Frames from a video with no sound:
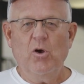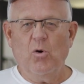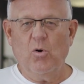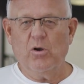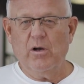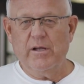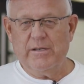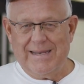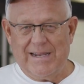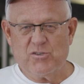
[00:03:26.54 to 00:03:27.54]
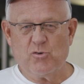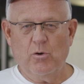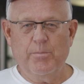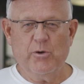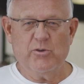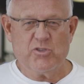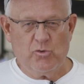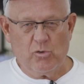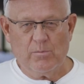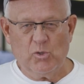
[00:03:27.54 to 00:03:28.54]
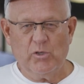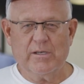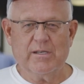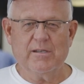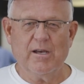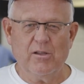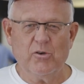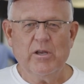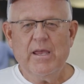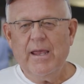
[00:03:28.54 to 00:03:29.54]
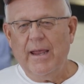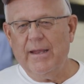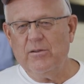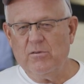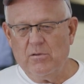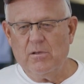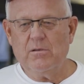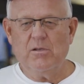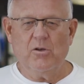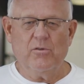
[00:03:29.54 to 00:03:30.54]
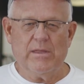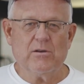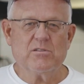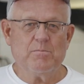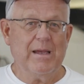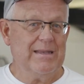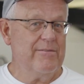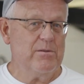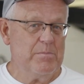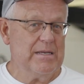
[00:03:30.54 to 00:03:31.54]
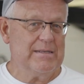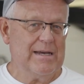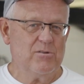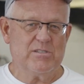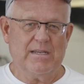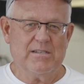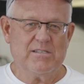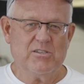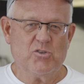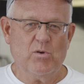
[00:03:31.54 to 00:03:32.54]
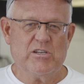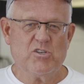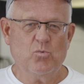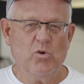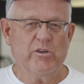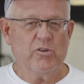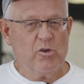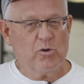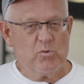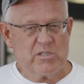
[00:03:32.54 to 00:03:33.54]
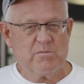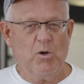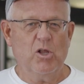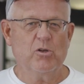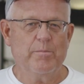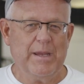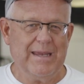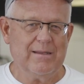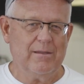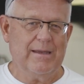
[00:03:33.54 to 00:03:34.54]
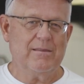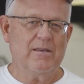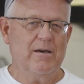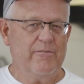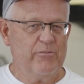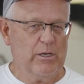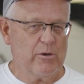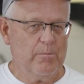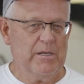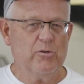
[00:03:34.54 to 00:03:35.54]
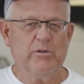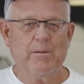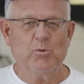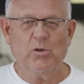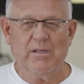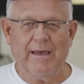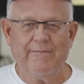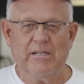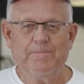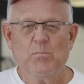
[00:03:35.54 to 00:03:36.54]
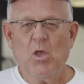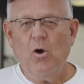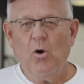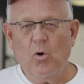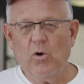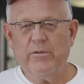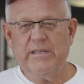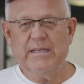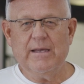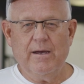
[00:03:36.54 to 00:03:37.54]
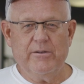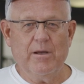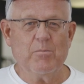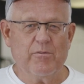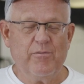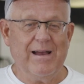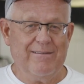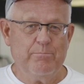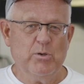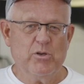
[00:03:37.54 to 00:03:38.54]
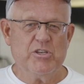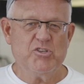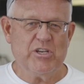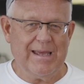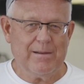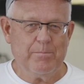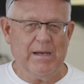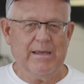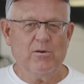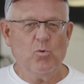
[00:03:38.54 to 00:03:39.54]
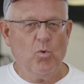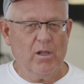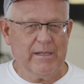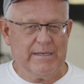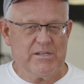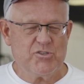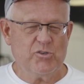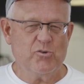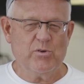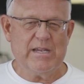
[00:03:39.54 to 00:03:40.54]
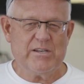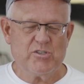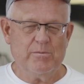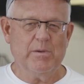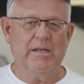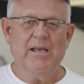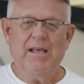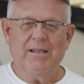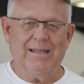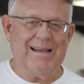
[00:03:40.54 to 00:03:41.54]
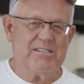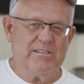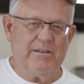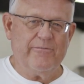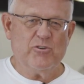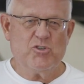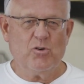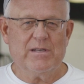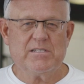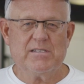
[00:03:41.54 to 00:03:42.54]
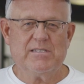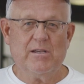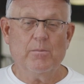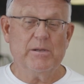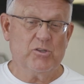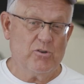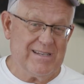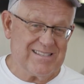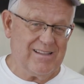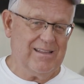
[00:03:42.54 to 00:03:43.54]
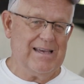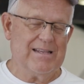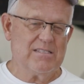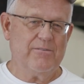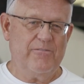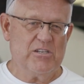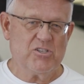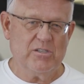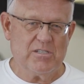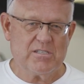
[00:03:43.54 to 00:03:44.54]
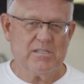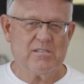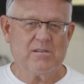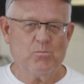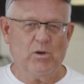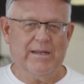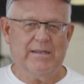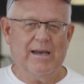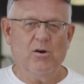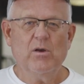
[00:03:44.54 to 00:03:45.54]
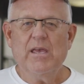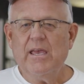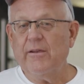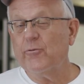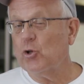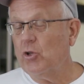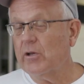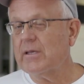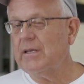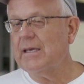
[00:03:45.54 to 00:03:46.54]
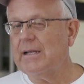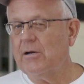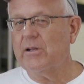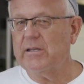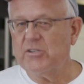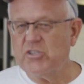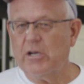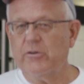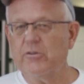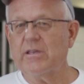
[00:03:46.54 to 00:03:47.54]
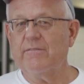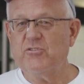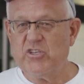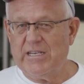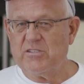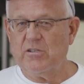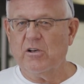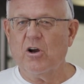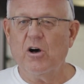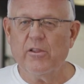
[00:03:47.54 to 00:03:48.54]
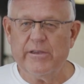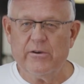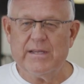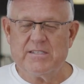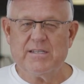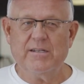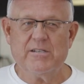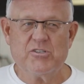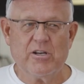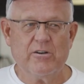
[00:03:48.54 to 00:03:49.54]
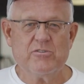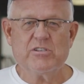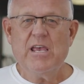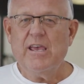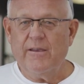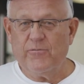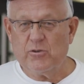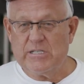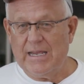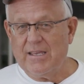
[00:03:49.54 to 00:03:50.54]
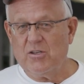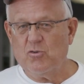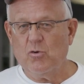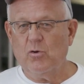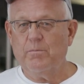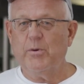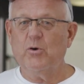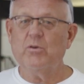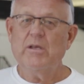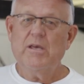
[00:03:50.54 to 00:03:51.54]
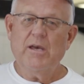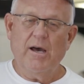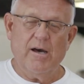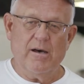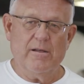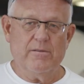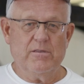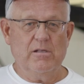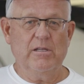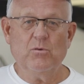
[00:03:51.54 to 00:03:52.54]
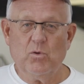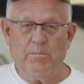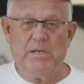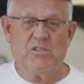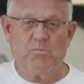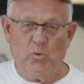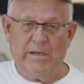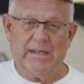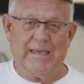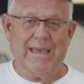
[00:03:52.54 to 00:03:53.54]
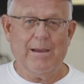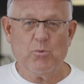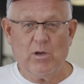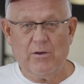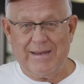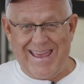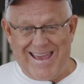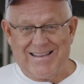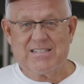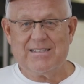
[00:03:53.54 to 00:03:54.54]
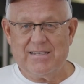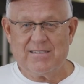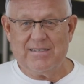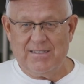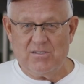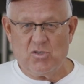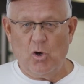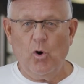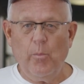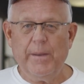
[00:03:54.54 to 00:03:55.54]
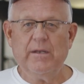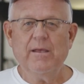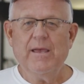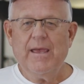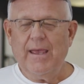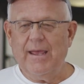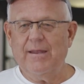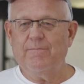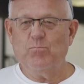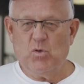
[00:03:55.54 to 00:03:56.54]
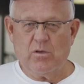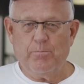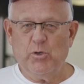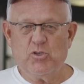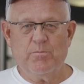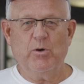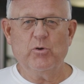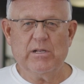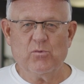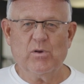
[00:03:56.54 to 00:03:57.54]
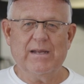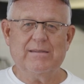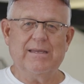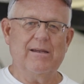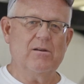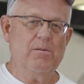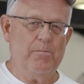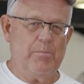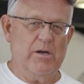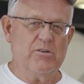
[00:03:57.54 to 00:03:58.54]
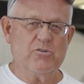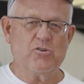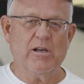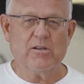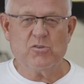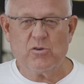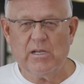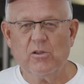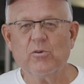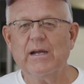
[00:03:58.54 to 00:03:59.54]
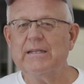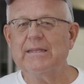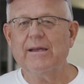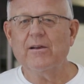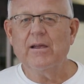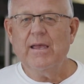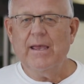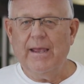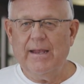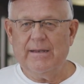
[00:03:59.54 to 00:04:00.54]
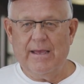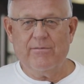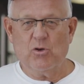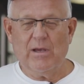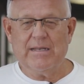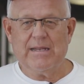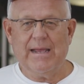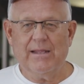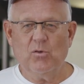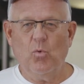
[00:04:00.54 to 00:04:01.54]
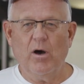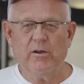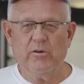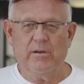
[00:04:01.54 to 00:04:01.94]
or a natural perch, normal looking color. And you know, those might even be a downside situation where you go to a smaller bait like the Flicker Minnow number 11 or the uh, number five Boogie Shad by Walleye Nation Creation. But lots of different choices there, but there is lots of fish in the system right now. If you're looking to get out on a charter, give Jason a call there at Send It Charters. If you're taking your own boat, uh, the Linwood Beach Marina Campground access is open and you can put your boat in right there, park your truck and trailer right there and have a great day on the water